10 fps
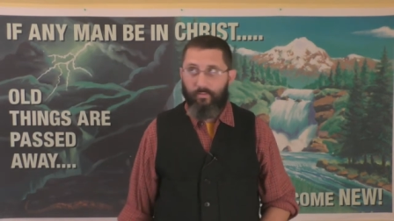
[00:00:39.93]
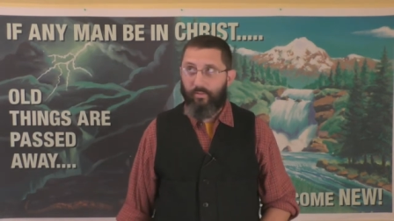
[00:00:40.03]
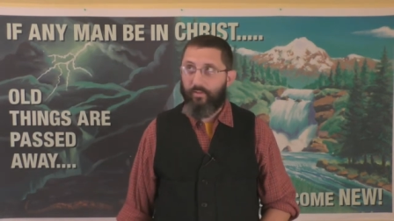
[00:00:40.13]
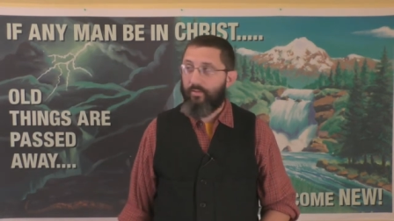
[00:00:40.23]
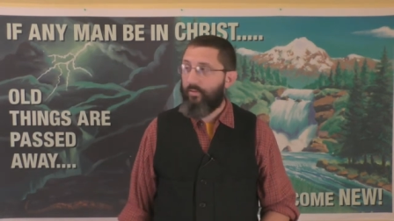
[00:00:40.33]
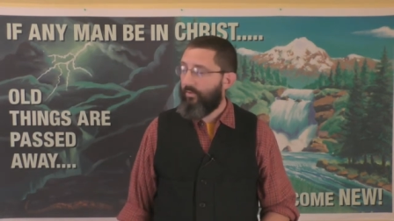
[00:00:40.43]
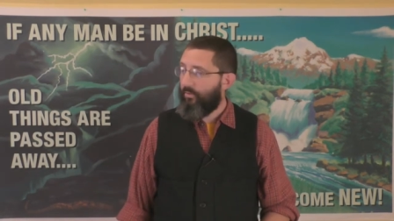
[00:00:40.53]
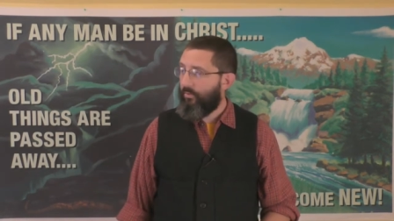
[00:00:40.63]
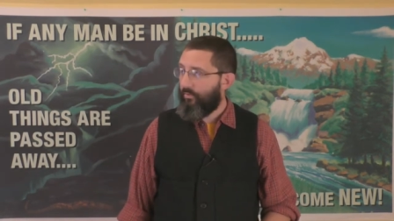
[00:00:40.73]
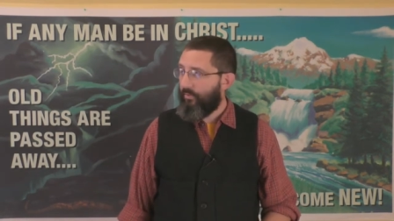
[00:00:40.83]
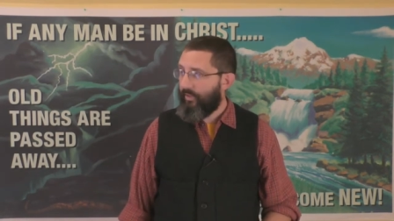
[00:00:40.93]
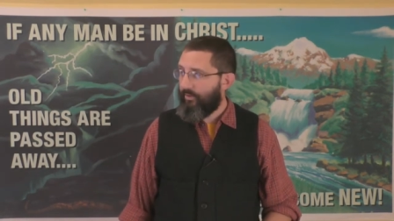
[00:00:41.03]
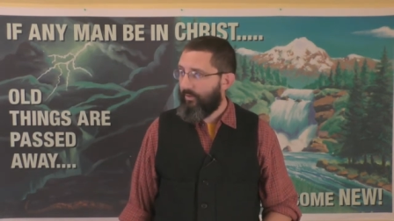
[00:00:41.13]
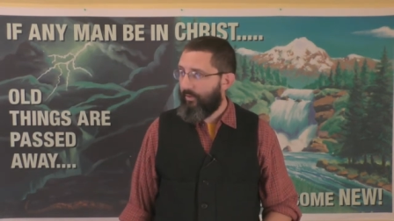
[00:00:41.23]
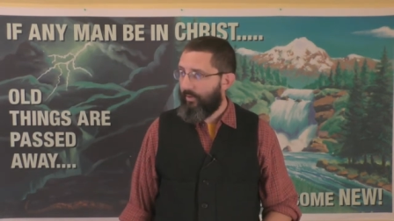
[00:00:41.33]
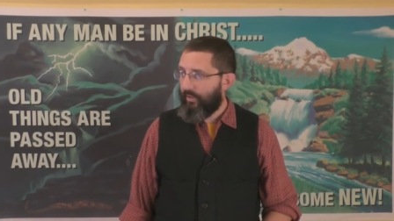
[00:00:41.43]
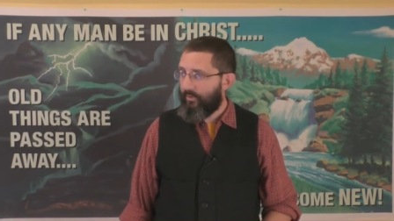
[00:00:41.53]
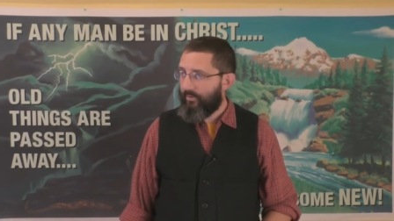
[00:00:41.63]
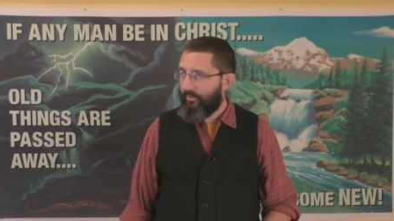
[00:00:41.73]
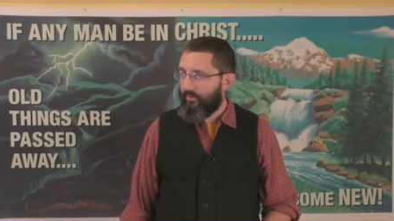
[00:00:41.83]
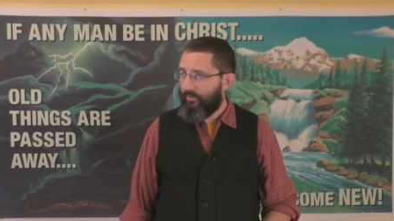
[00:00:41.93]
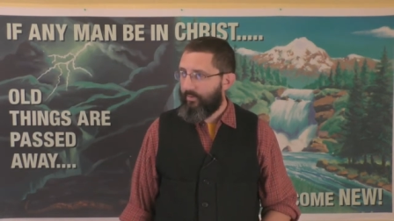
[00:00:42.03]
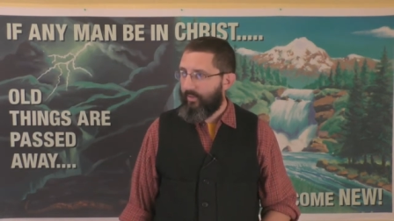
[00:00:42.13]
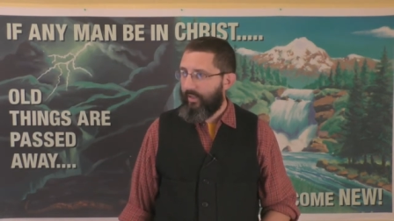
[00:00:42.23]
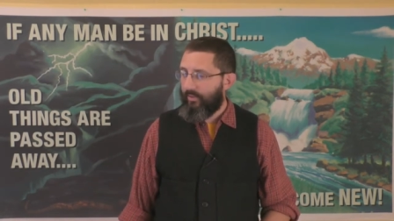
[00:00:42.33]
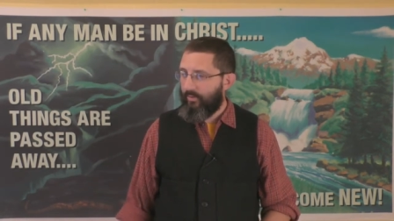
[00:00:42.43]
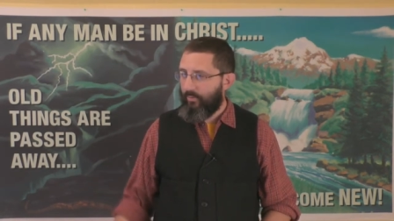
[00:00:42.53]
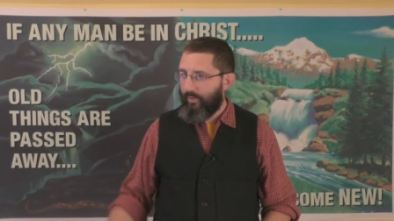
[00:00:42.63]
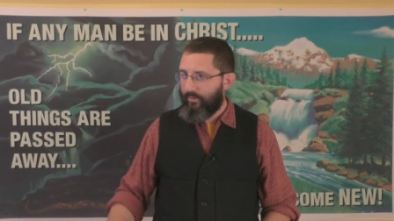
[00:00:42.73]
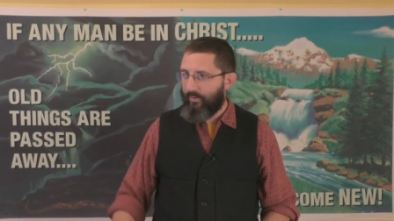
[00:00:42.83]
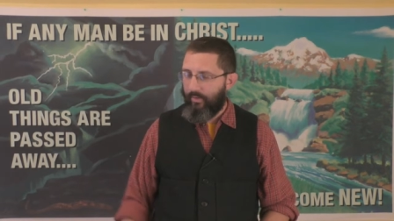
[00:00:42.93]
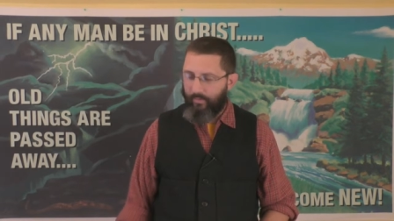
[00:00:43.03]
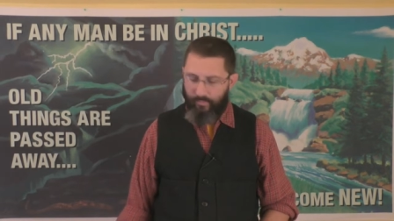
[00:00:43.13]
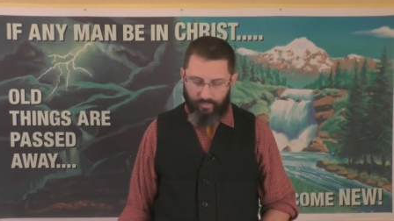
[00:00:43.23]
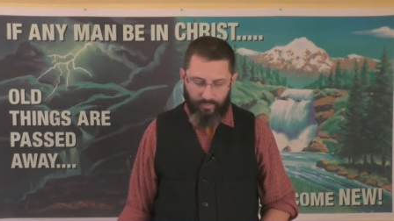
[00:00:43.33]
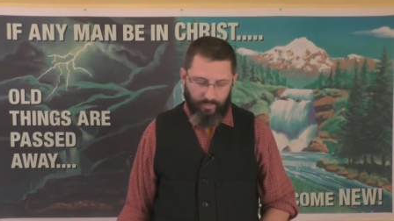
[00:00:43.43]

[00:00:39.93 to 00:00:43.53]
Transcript: what two weeks ago i guess today two weeks ago